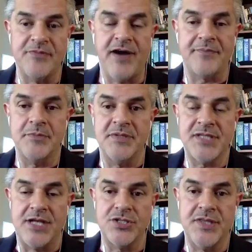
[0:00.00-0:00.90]

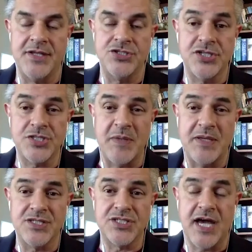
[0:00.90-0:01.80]
optimization that has just been
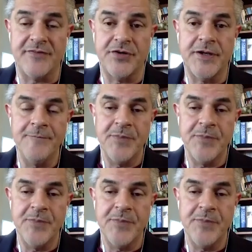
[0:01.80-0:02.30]
discovered,